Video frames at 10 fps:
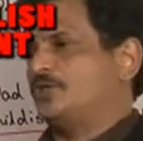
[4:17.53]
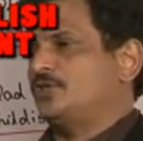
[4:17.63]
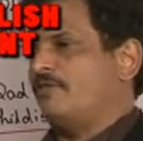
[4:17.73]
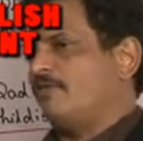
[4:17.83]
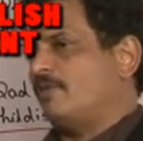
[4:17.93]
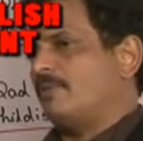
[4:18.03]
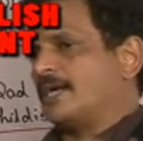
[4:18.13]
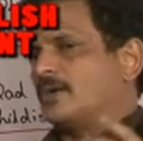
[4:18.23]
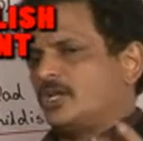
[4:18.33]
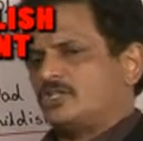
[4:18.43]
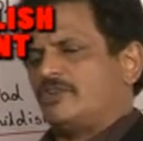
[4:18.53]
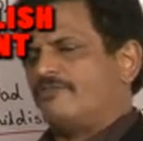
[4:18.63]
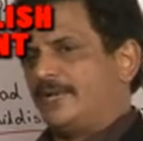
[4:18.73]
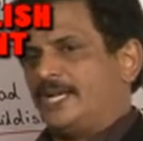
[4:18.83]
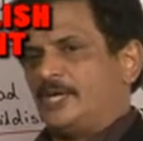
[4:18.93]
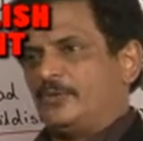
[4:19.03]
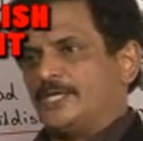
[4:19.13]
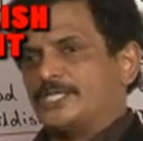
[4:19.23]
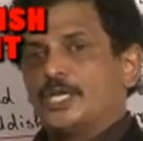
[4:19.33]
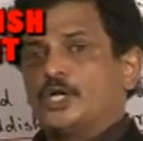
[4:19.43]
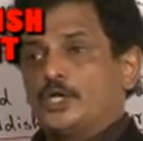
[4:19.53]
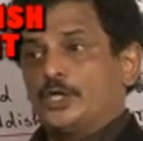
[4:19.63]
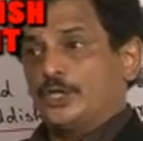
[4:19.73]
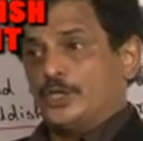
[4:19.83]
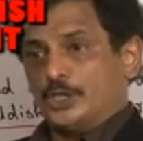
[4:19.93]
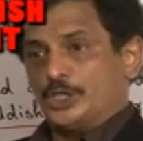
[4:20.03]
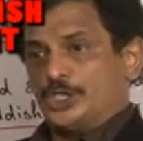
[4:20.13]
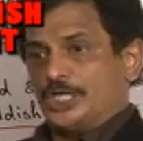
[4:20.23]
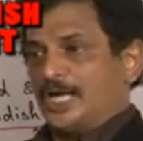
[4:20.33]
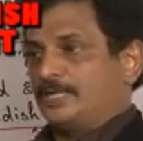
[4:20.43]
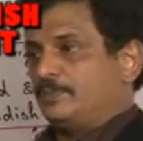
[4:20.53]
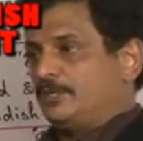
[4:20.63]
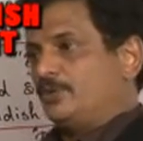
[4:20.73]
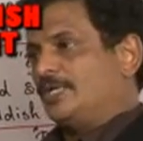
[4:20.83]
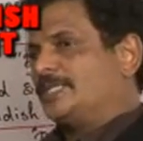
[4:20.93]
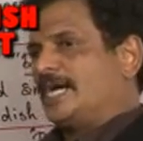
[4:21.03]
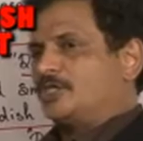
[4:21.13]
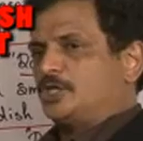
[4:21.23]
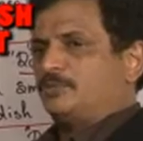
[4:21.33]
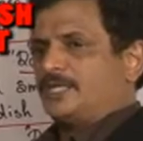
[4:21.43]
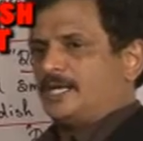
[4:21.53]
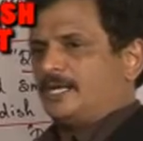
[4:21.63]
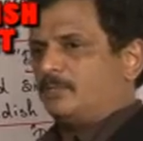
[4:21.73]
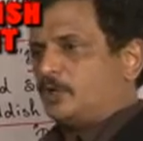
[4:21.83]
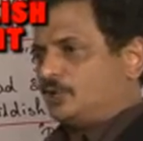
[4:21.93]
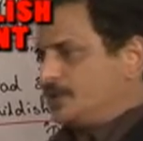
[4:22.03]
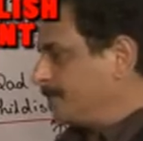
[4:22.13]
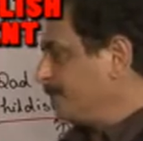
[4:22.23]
So for my cost of my love is no charge, but you are charging me an amount.